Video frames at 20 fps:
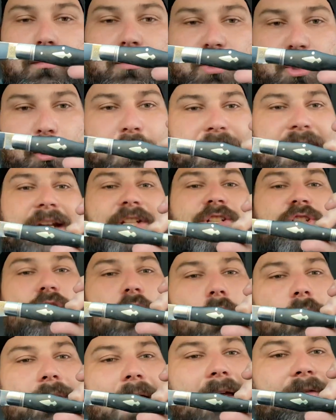
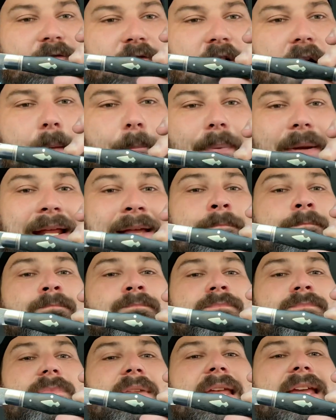traditional knife company
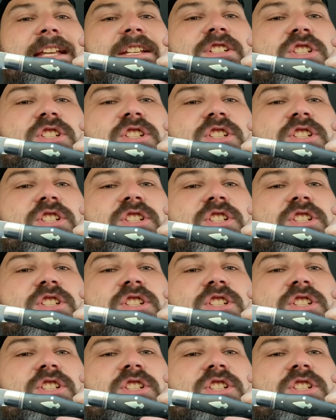is